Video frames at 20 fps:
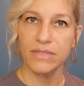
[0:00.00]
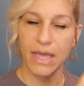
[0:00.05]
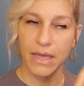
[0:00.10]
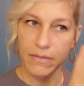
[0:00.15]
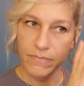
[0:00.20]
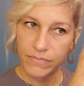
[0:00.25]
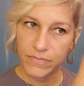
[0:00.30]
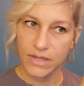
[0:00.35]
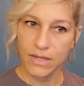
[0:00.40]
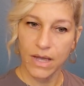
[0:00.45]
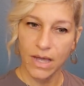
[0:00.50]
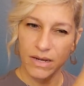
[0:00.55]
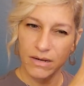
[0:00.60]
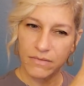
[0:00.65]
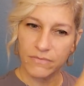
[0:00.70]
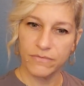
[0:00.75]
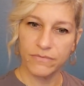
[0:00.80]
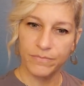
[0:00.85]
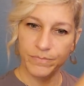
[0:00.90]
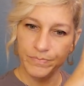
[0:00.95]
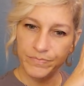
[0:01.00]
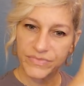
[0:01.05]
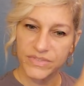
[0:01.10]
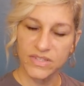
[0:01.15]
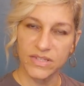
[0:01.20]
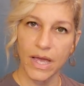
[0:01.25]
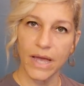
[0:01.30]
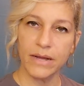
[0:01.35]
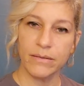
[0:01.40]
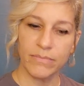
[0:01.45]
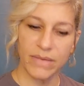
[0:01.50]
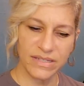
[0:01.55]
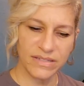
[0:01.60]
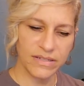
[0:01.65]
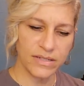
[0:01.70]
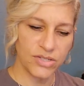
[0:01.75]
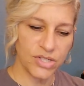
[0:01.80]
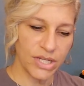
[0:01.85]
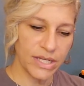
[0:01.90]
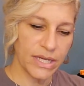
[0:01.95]
that kind of side
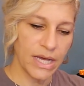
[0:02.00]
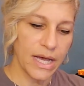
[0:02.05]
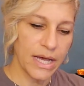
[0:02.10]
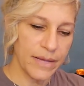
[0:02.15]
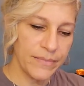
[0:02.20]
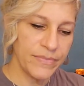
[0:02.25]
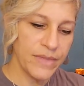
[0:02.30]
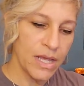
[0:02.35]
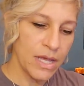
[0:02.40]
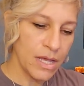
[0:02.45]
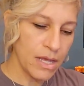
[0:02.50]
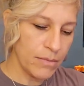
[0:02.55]
message I got.